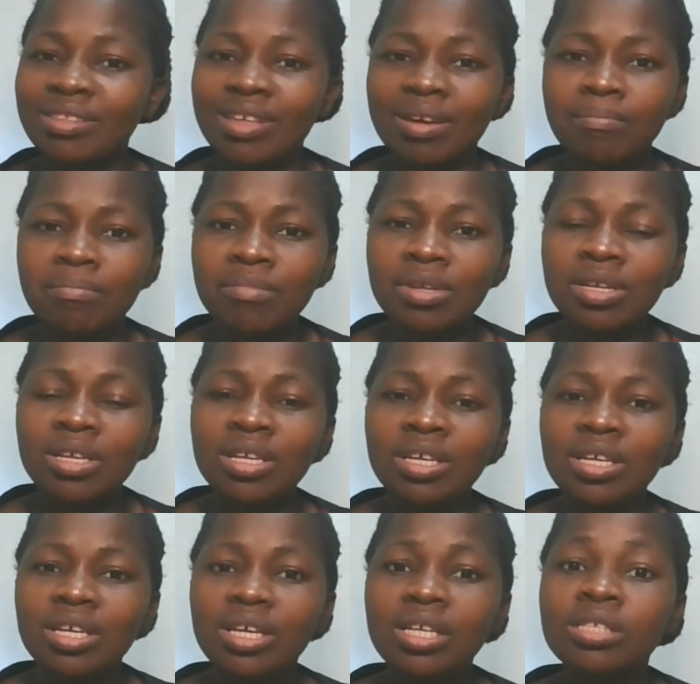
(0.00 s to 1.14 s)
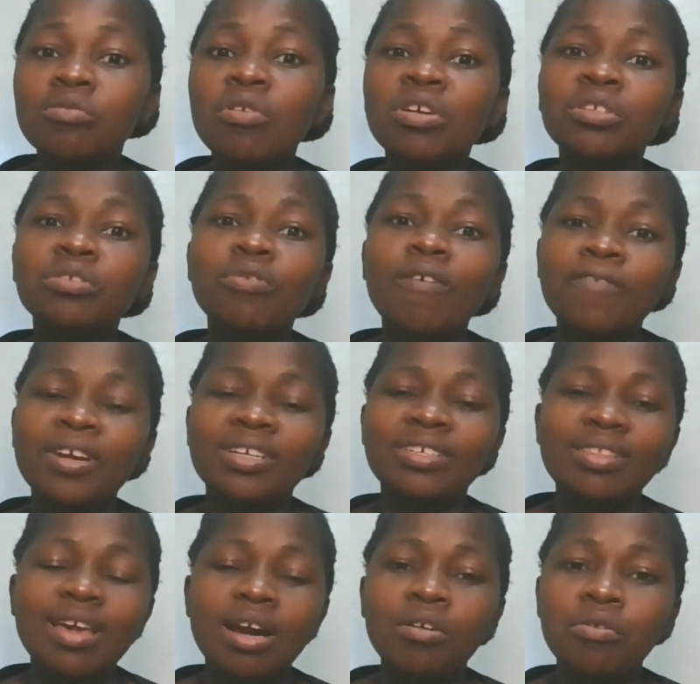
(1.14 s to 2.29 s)
them. It's going to affect
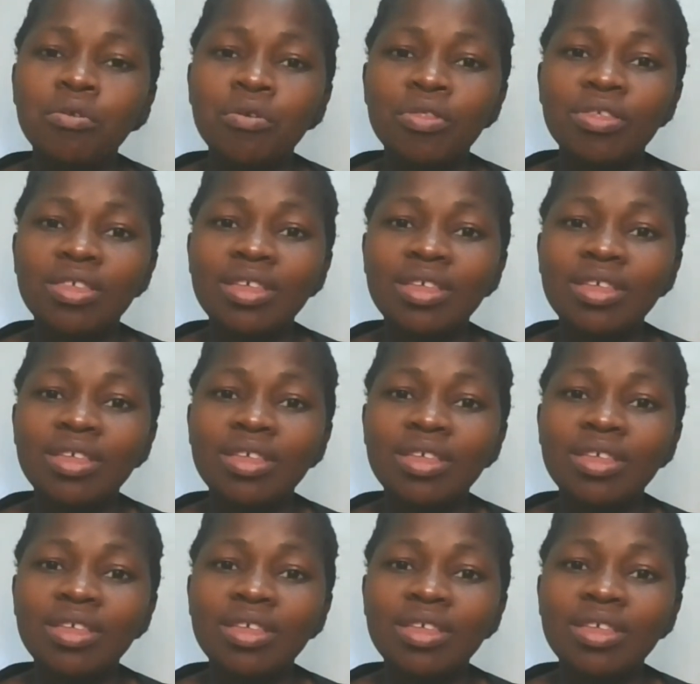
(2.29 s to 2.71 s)
their growth.